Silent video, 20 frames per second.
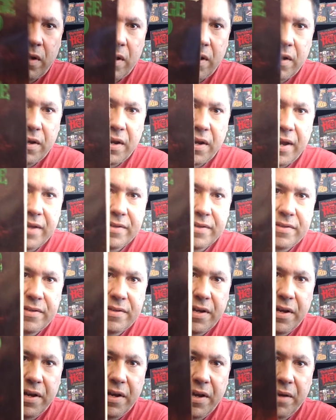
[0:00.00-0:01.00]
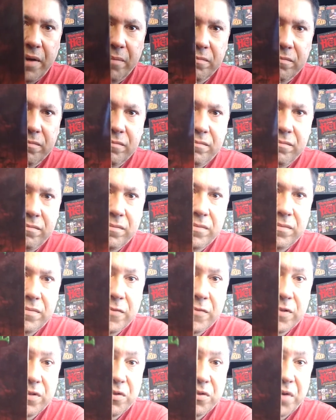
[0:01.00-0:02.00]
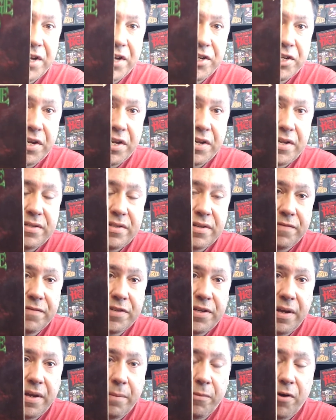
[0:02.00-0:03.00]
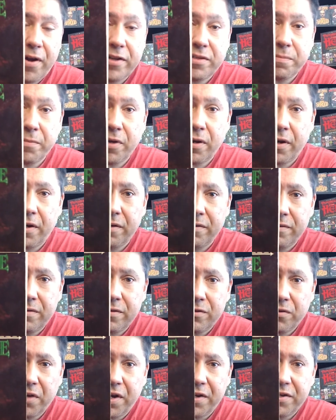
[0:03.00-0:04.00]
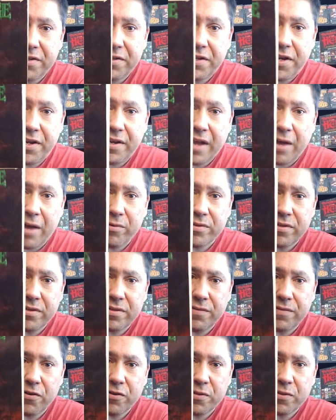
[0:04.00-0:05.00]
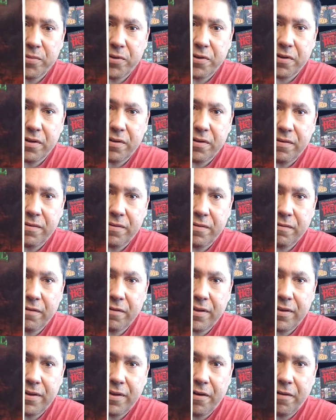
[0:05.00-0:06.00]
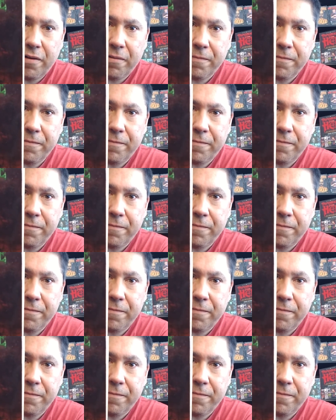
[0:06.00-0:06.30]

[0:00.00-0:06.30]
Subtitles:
And that's Strange Kids of T.M. Wright's Mind. Strange Seed, that was his first book right there.